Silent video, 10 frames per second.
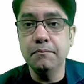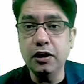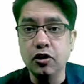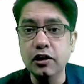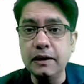
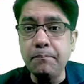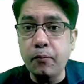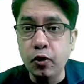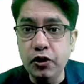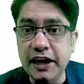but all the
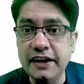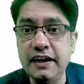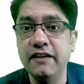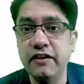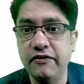
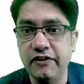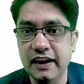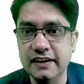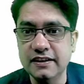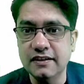protective
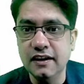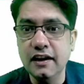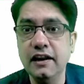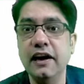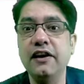reflex
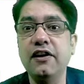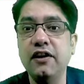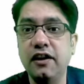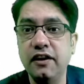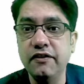like
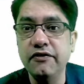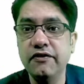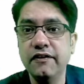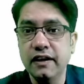cough,